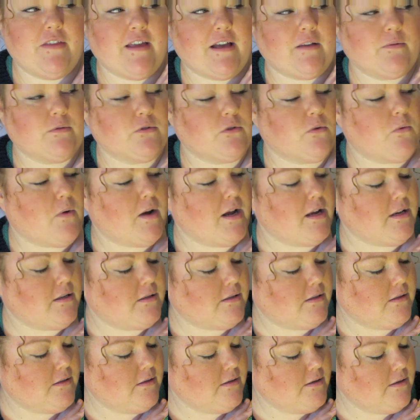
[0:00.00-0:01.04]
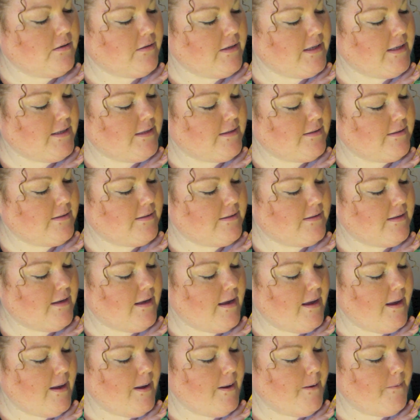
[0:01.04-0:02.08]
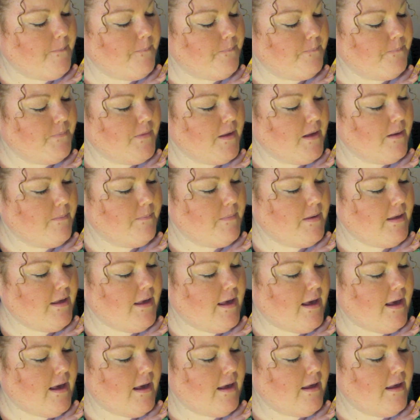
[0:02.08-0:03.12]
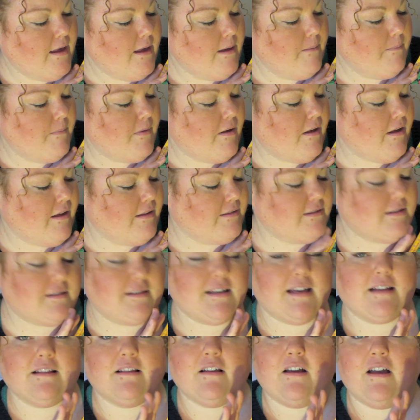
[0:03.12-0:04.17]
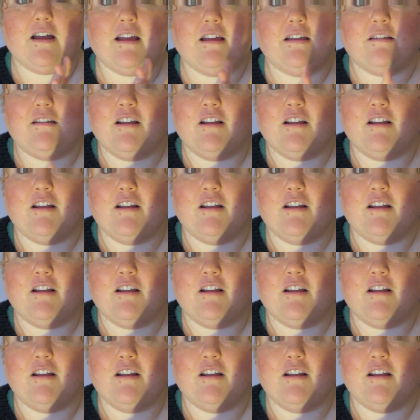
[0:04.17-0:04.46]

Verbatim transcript: that's quite nice. Yeah, but as I said, like,